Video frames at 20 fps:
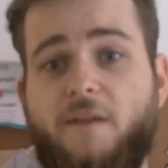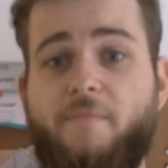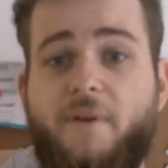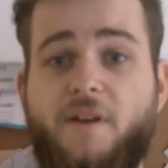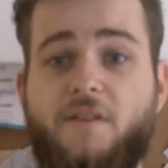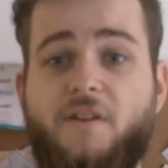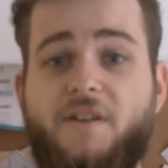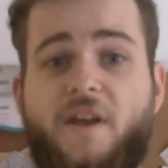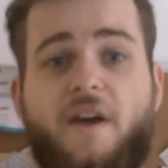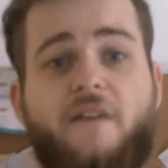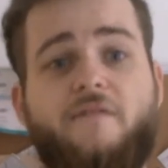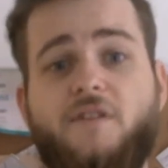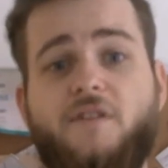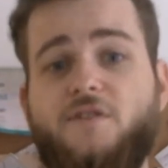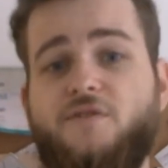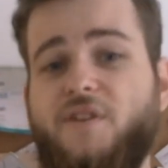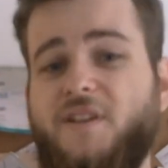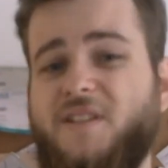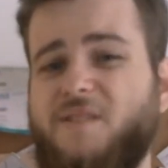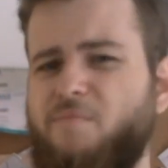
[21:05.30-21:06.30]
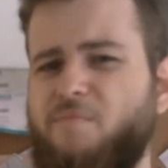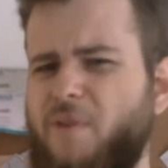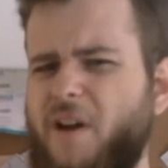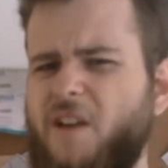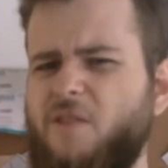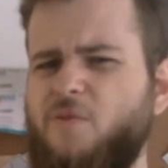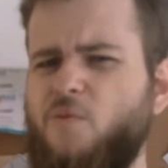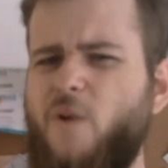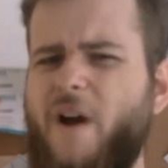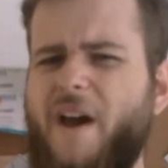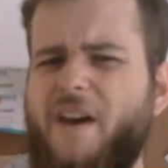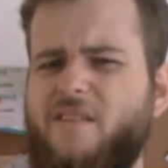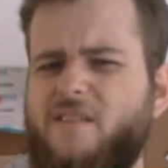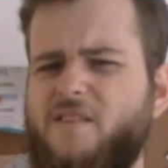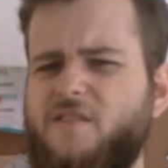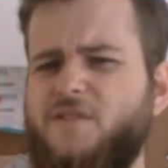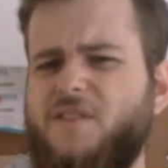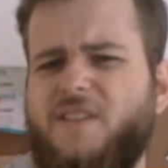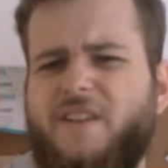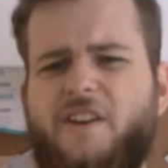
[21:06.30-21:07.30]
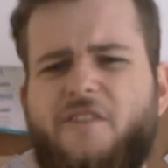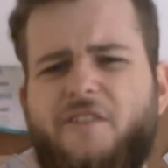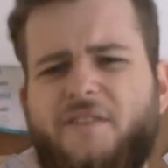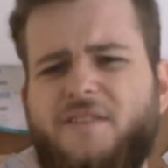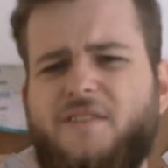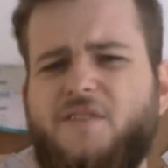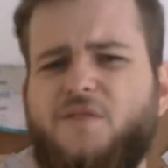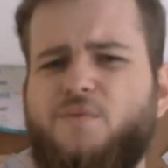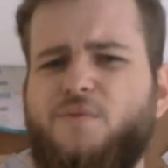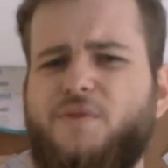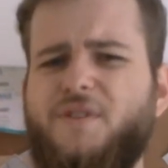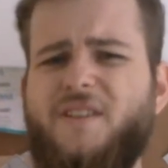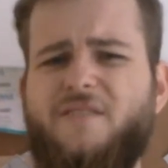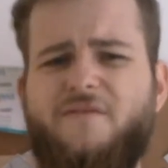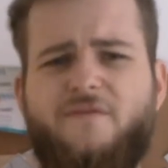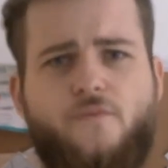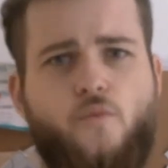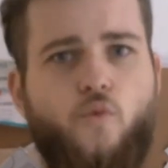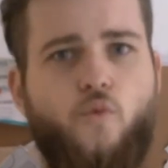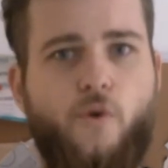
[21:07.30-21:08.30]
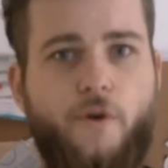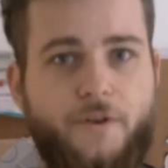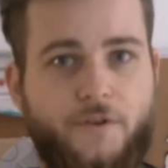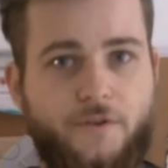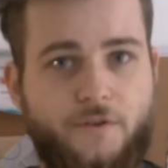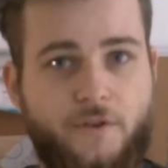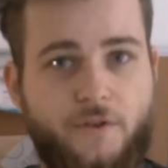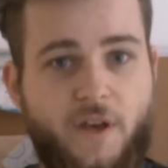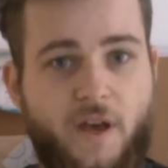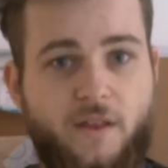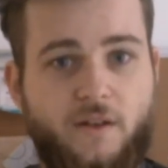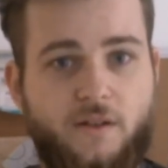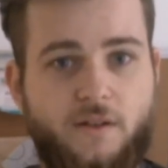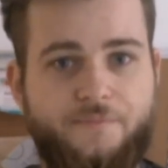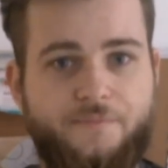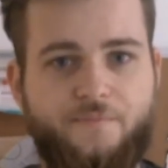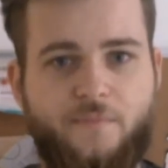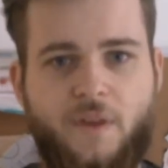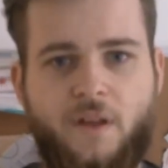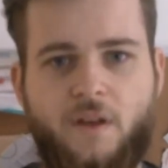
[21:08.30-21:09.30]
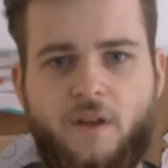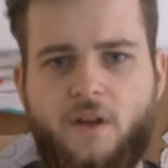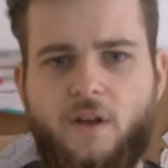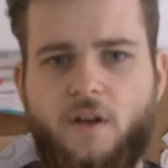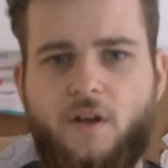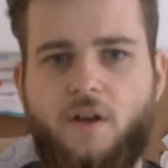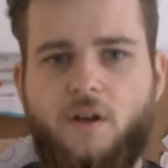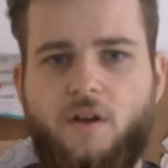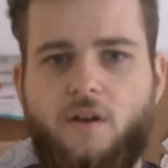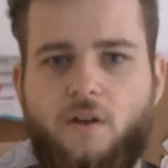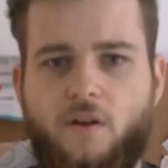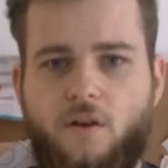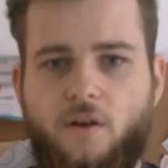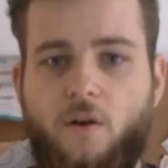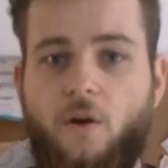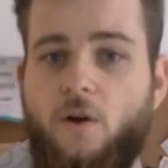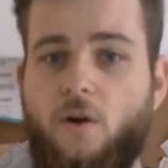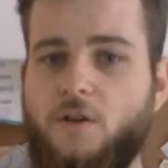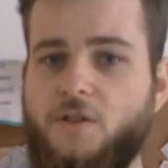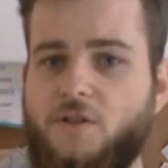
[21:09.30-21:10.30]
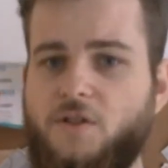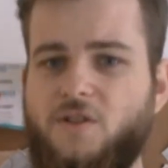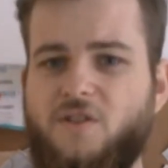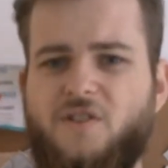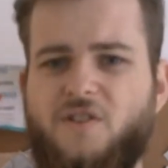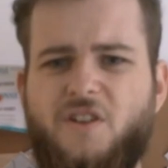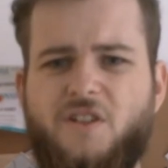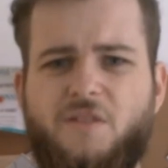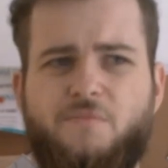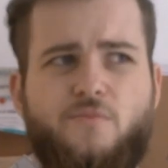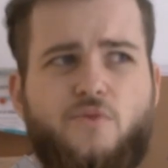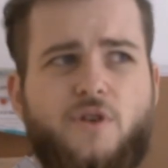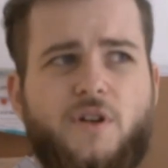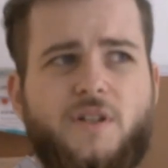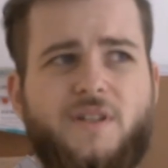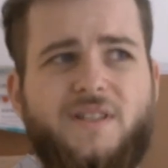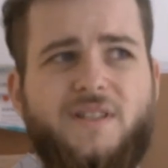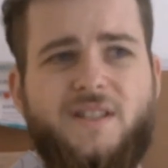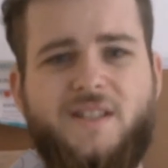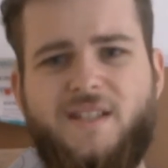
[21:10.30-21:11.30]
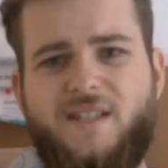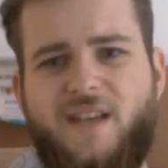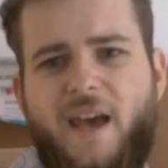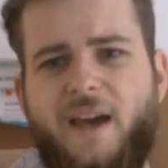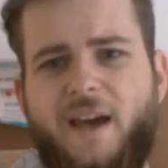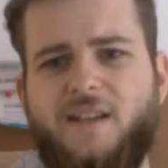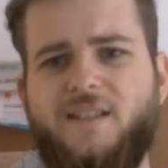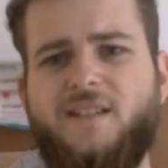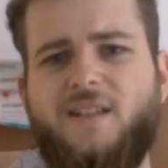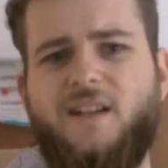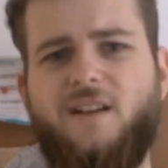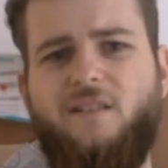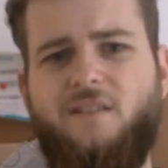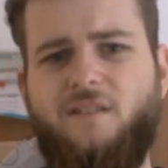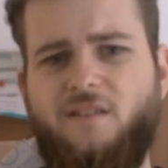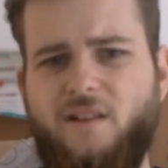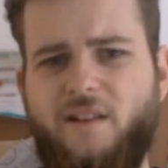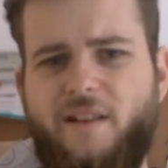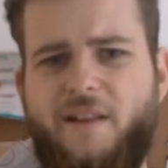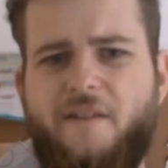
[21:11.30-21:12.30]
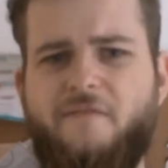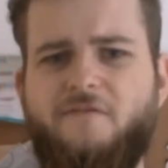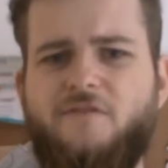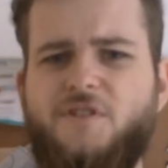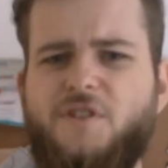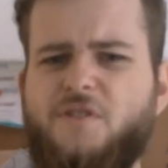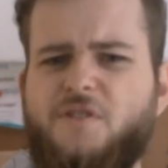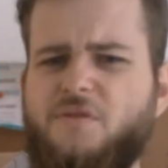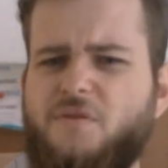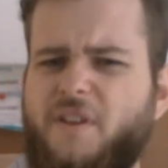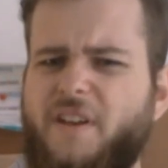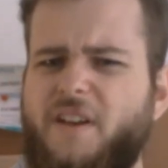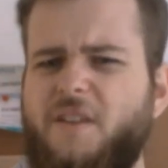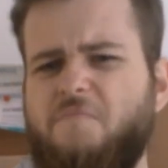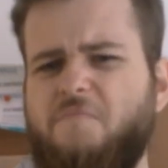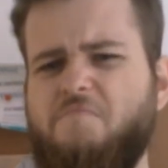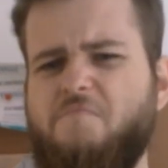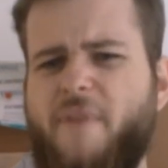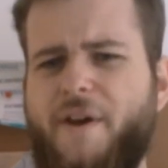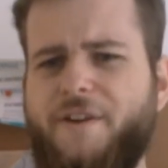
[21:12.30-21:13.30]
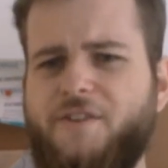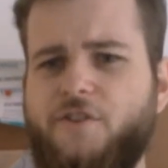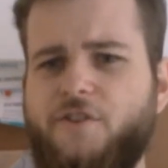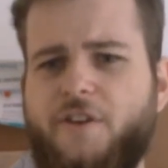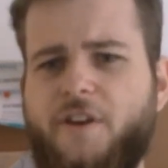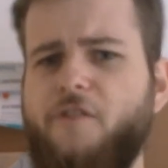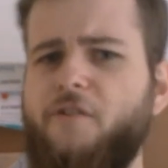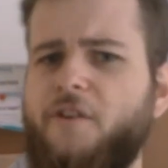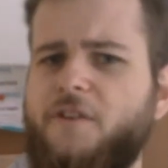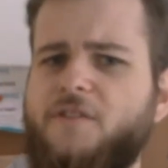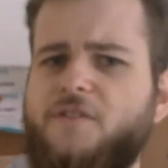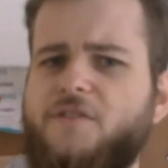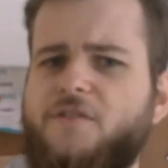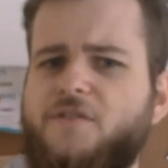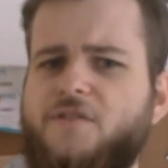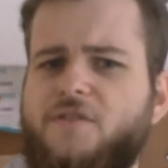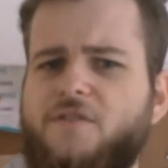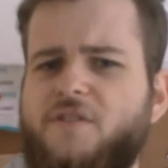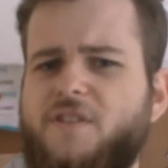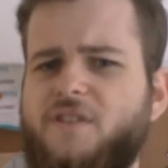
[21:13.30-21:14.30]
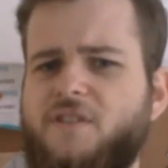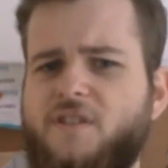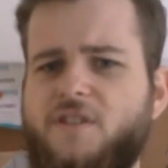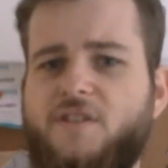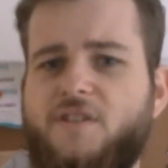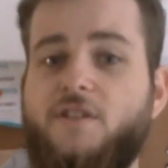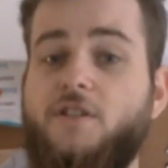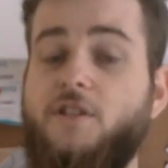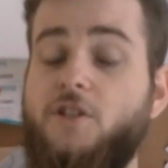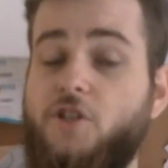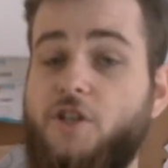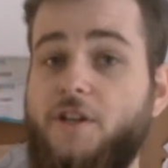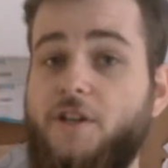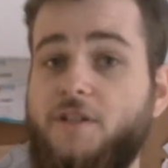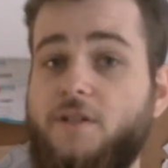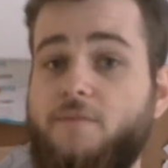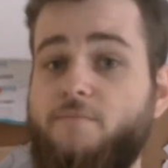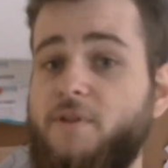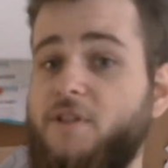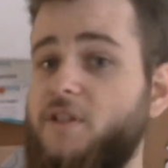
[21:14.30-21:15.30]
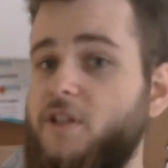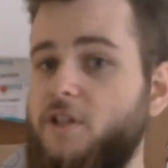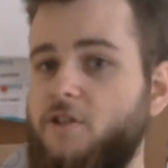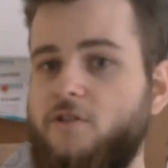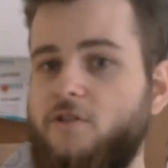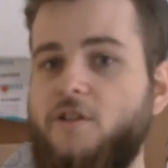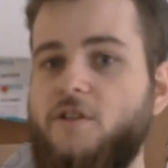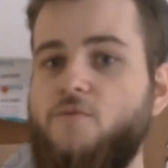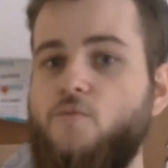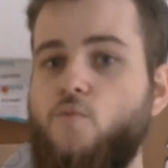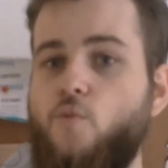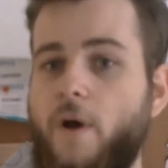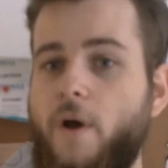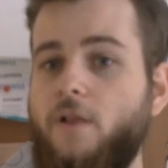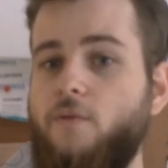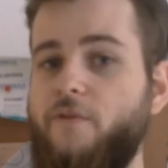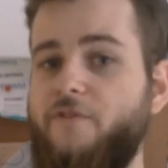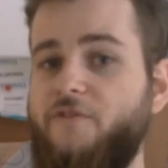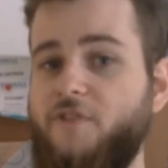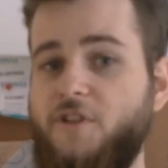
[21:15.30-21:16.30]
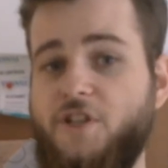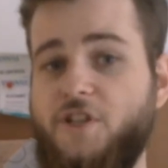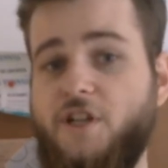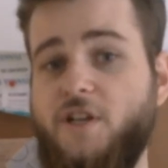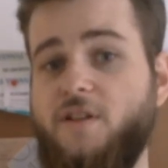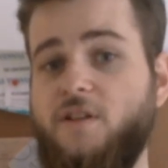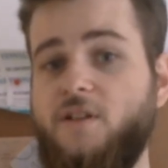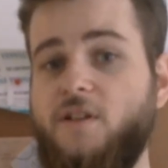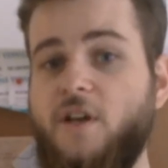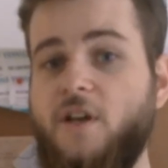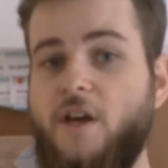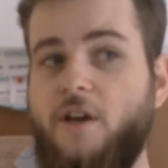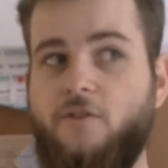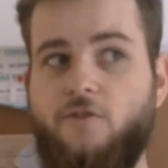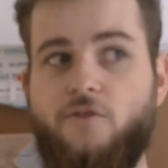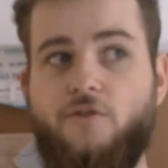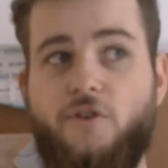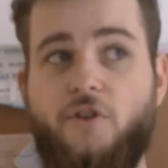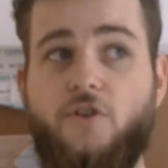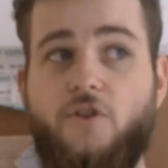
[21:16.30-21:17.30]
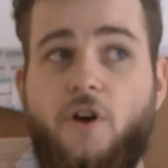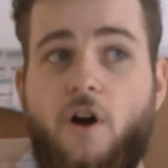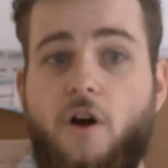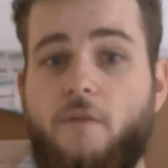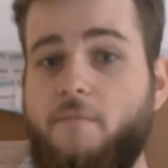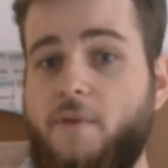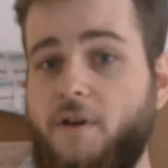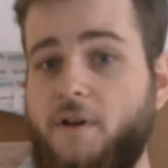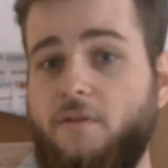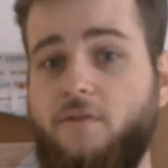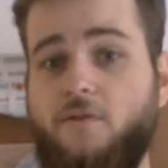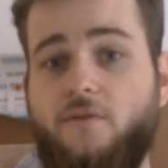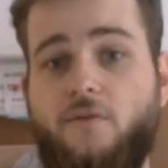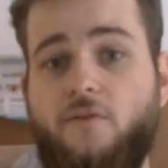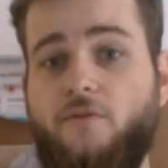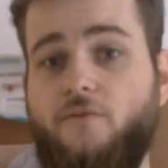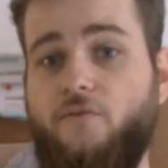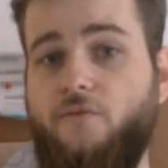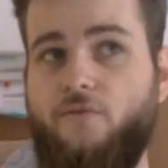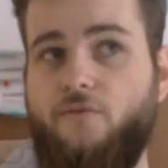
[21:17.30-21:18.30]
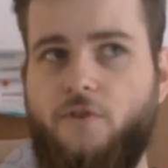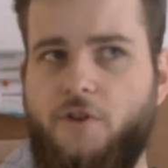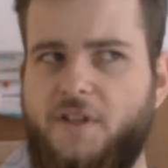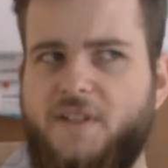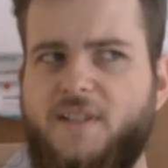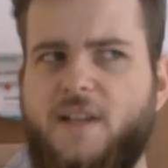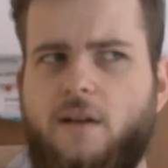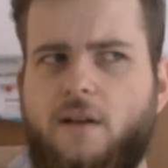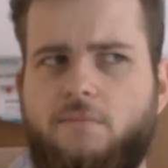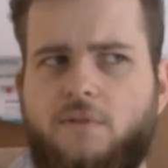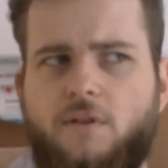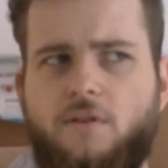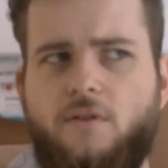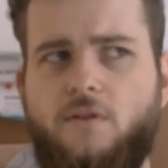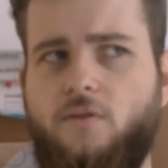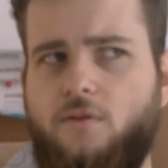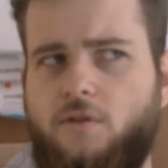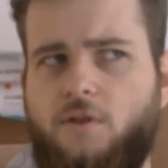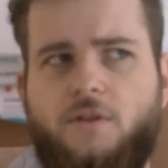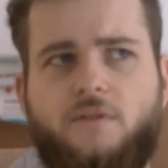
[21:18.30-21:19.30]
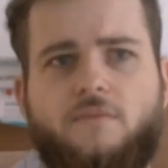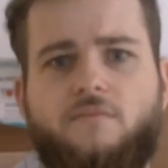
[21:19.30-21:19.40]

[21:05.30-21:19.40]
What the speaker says: not having to explain why those characters would even work together. Also, on a more technical level, you can match your characters so they synergize particularly well with each other during combat, for example, or